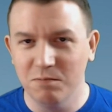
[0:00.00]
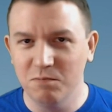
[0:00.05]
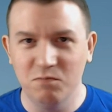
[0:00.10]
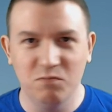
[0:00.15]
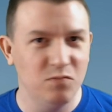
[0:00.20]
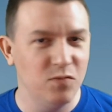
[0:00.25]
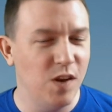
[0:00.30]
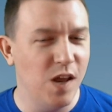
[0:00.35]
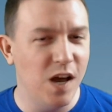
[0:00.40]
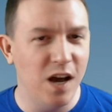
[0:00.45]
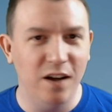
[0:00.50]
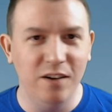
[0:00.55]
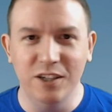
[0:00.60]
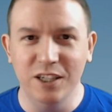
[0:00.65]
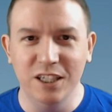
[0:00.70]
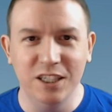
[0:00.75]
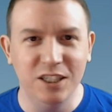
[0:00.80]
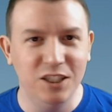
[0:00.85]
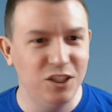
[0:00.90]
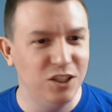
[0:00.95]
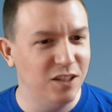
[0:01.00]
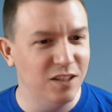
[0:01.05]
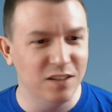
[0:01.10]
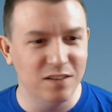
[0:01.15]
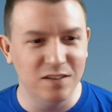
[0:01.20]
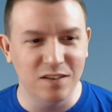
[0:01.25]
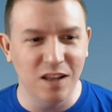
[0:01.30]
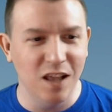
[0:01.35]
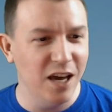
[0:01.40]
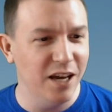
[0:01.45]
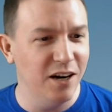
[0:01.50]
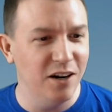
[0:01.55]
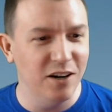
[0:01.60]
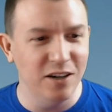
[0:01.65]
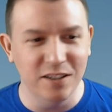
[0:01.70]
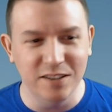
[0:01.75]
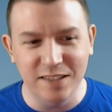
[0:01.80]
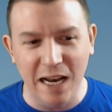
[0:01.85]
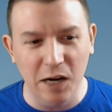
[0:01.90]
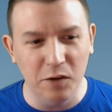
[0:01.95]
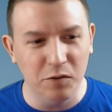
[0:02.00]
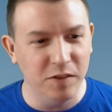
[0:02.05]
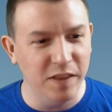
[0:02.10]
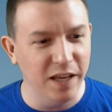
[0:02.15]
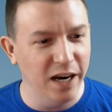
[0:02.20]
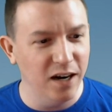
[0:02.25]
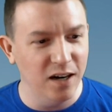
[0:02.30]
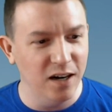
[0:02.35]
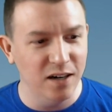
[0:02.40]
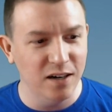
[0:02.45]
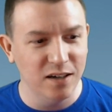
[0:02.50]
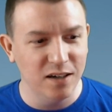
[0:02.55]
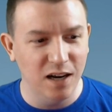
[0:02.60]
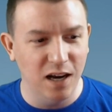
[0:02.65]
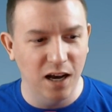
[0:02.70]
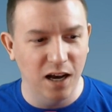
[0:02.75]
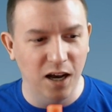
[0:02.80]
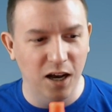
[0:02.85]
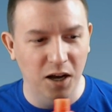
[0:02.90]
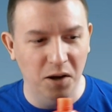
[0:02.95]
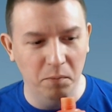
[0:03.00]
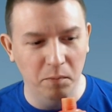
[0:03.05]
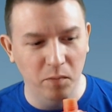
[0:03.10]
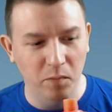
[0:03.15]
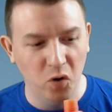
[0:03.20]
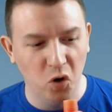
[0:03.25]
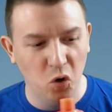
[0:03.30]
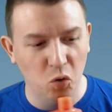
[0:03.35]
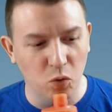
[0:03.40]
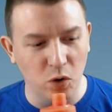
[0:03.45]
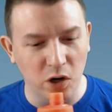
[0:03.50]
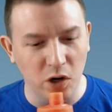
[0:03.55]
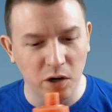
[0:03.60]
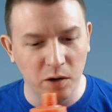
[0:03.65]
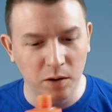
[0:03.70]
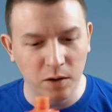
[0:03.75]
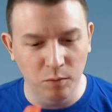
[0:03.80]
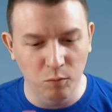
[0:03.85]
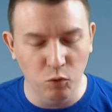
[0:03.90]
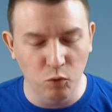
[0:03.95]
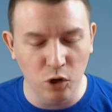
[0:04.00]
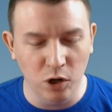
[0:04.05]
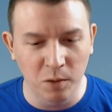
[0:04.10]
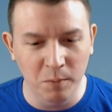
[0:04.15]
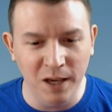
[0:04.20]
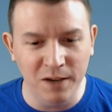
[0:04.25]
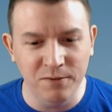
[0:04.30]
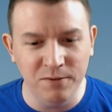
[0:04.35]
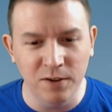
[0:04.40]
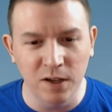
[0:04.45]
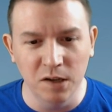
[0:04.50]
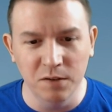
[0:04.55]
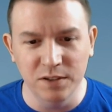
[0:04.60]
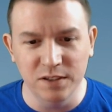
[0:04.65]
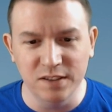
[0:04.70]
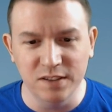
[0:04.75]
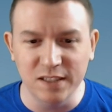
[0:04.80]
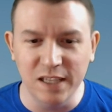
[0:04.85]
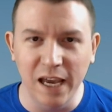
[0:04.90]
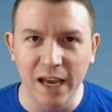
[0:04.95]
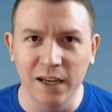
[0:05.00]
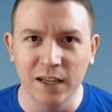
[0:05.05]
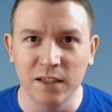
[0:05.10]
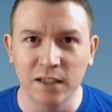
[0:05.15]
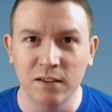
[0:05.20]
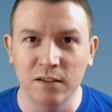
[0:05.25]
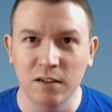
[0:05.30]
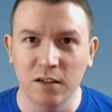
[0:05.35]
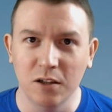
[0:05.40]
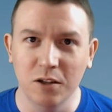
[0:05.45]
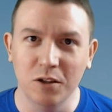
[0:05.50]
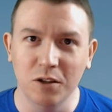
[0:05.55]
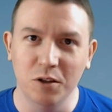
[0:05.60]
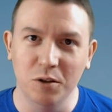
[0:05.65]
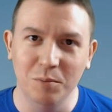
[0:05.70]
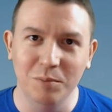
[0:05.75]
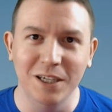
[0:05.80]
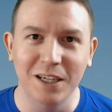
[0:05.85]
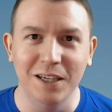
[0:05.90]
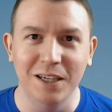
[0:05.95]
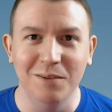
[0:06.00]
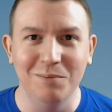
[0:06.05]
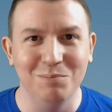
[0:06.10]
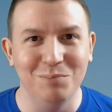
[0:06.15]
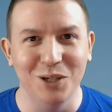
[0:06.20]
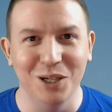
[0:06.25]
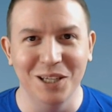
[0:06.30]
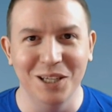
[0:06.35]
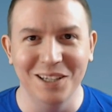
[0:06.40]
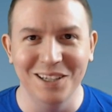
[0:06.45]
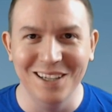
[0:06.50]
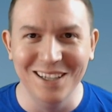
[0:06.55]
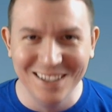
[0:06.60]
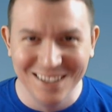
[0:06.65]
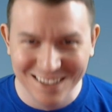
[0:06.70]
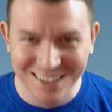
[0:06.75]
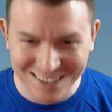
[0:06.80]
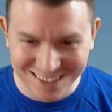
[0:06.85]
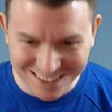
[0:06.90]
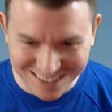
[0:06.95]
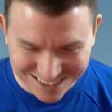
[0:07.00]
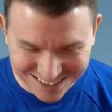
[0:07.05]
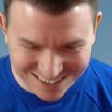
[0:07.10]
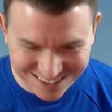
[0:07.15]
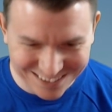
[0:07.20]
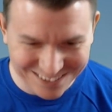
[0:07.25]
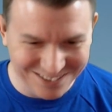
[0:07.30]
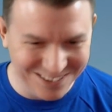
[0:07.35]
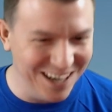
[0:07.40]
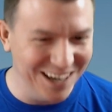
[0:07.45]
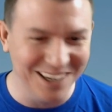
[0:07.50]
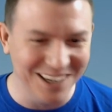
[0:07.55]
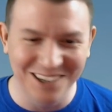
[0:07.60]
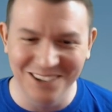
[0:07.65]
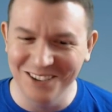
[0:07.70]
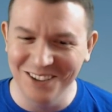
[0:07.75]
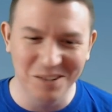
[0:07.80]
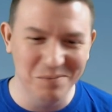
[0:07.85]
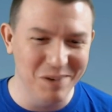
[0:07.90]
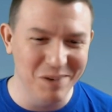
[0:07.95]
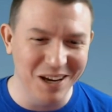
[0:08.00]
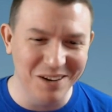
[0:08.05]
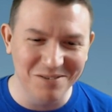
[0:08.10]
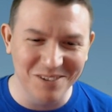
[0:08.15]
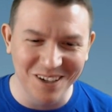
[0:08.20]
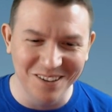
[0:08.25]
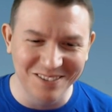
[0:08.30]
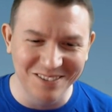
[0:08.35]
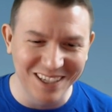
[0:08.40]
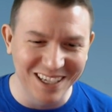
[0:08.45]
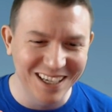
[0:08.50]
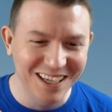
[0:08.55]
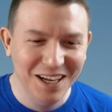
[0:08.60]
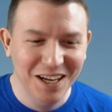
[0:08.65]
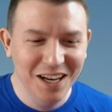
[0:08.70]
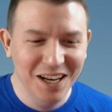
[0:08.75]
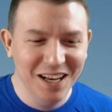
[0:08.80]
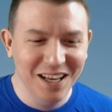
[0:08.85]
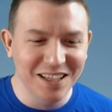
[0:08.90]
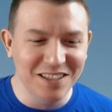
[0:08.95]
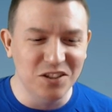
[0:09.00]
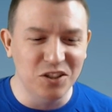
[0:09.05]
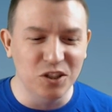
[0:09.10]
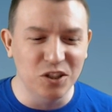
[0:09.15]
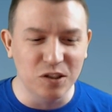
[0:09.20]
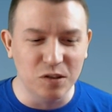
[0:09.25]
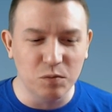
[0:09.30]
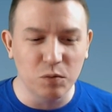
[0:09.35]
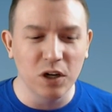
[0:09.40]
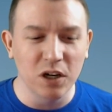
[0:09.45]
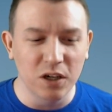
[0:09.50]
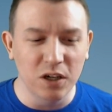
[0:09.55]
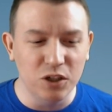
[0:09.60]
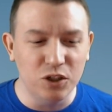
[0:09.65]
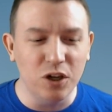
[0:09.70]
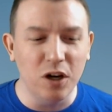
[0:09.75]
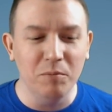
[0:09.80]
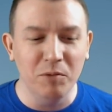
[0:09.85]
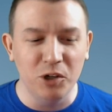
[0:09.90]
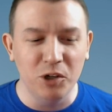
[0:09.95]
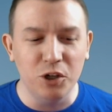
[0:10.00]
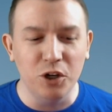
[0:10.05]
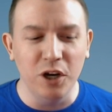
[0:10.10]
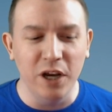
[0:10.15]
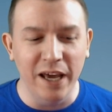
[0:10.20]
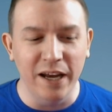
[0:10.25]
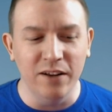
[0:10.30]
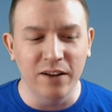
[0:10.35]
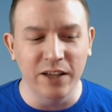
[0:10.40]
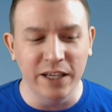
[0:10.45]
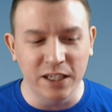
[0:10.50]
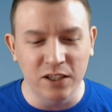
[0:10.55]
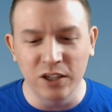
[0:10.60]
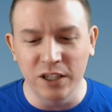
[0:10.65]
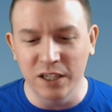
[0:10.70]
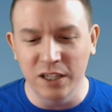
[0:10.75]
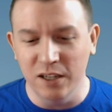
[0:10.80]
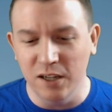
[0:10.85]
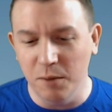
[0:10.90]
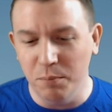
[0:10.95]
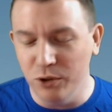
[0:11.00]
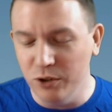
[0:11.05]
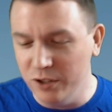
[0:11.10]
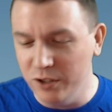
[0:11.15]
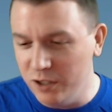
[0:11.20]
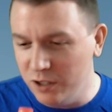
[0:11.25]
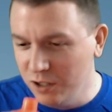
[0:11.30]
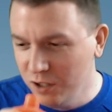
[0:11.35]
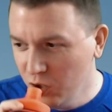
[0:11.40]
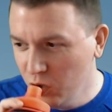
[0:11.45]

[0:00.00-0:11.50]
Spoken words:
knowledge. This line art is out there. We're gonna make fun of his scan a little bit, but we're not gonna really make fun of it. This is just I'm gonna show you how to like clean it up a little,